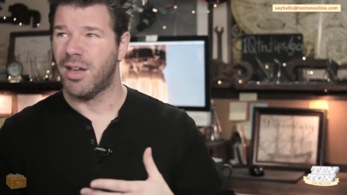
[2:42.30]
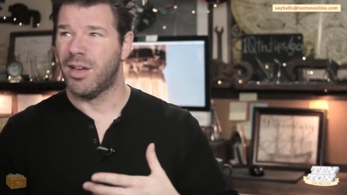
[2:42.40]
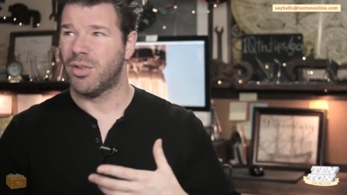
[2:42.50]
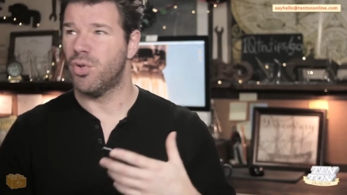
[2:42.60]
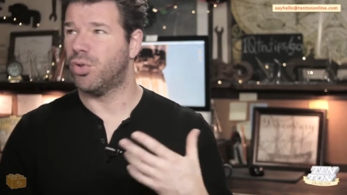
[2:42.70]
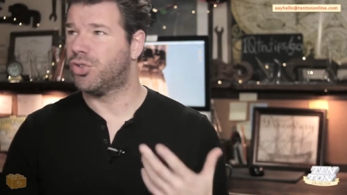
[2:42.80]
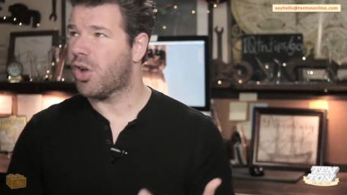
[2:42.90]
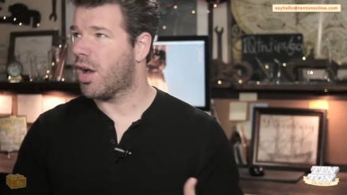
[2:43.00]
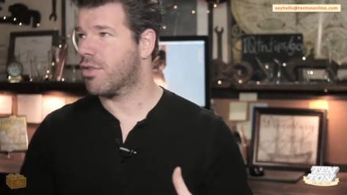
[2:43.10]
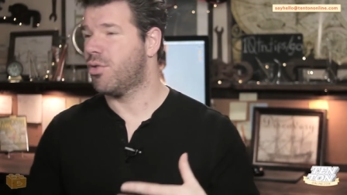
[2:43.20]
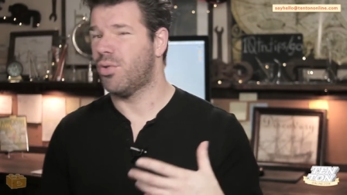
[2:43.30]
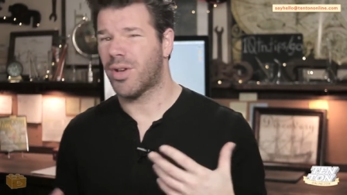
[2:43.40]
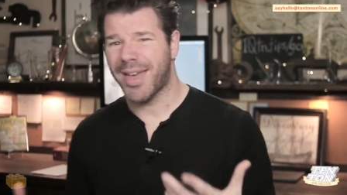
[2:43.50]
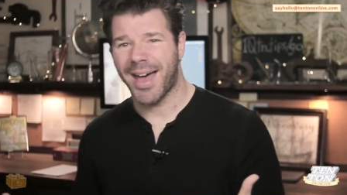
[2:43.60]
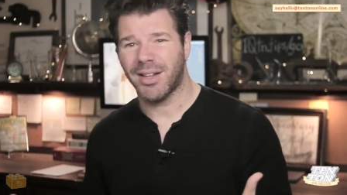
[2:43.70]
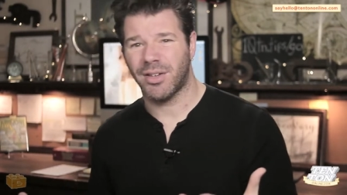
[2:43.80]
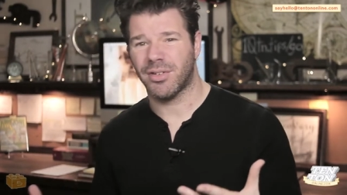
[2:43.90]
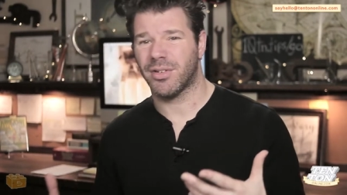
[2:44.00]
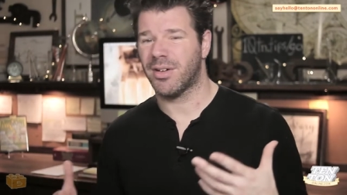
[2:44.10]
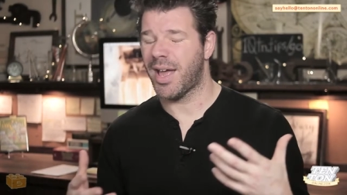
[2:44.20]
Google Docs, Google
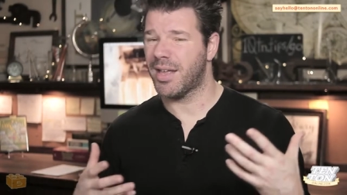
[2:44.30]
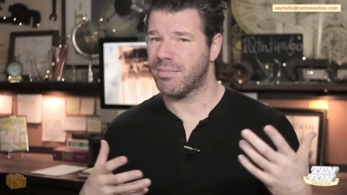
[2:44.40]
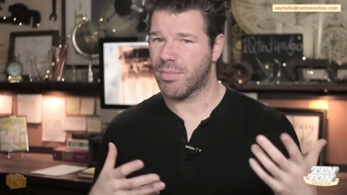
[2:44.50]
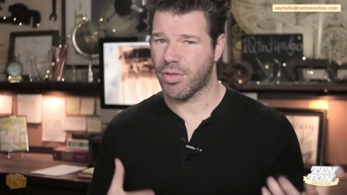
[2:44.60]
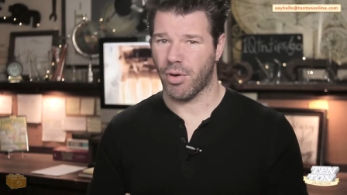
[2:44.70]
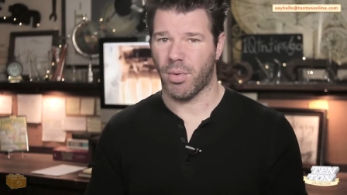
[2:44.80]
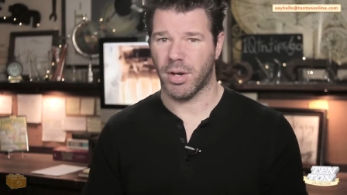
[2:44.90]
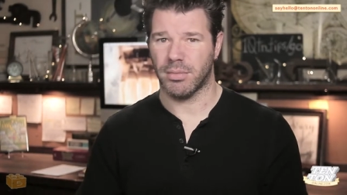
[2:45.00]
Calendar, and so on.